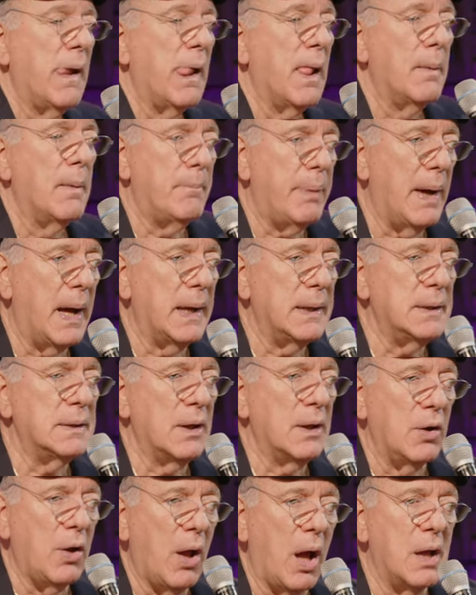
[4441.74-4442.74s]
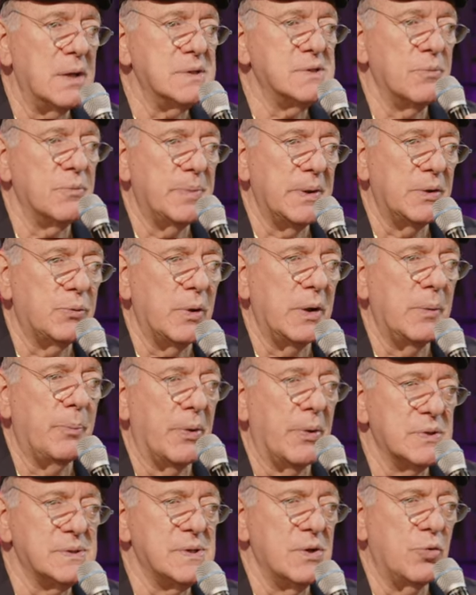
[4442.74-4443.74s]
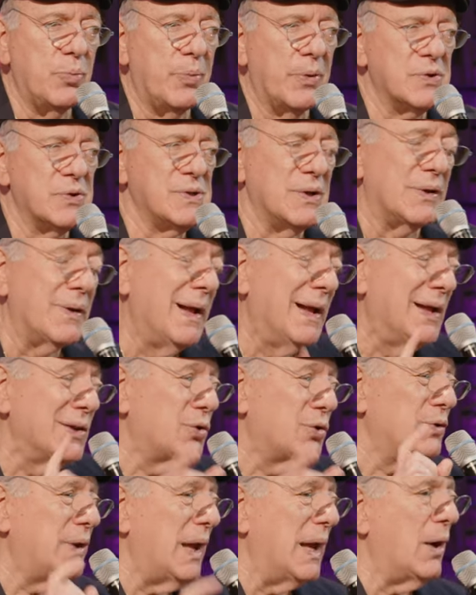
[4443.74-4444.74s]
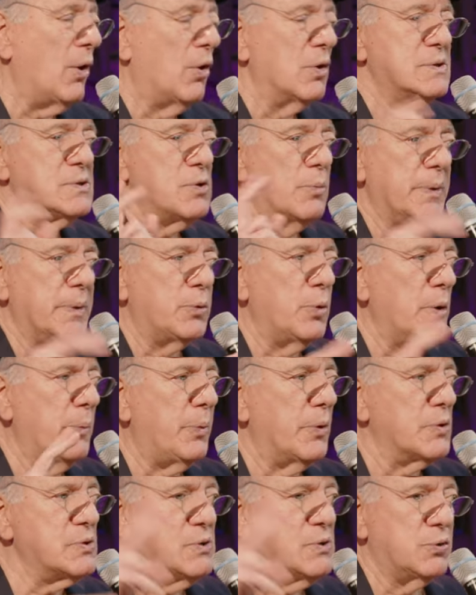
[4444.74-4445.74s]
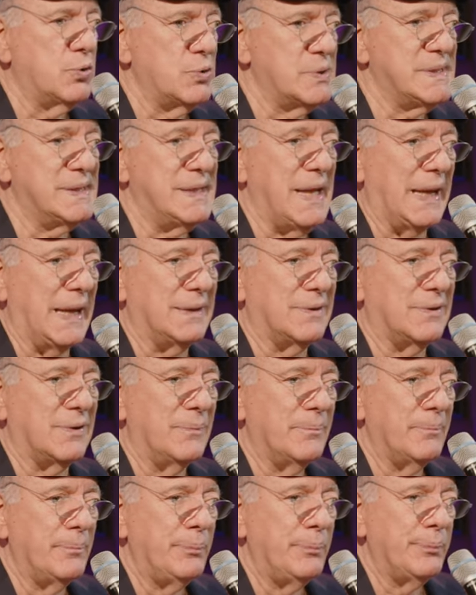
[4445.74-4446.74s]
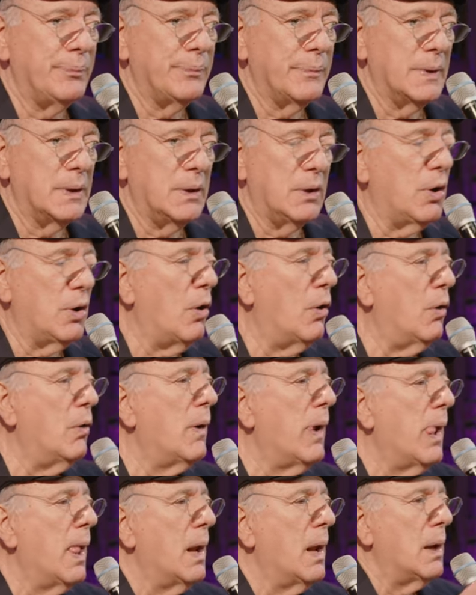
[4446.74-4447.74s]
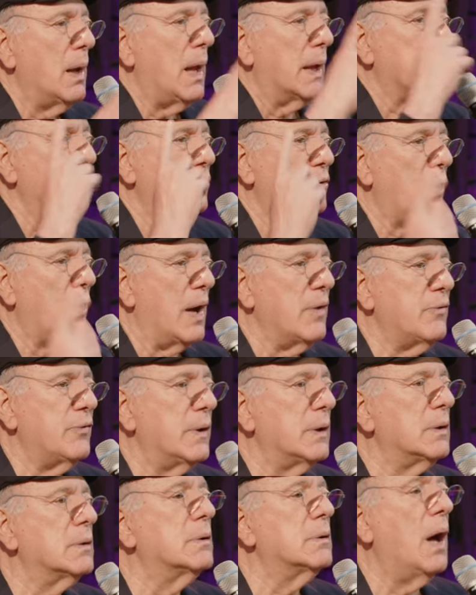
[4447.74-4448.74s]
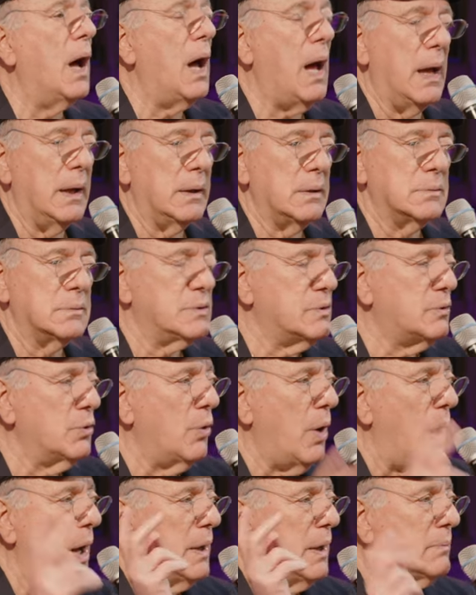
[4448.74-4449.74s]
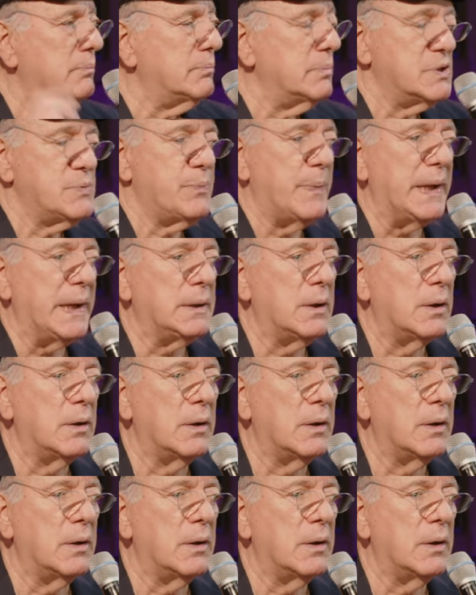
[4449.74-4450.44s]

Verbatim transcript: by the laws of between person to person. Today also between person to state, you know. Like you're driving too high speed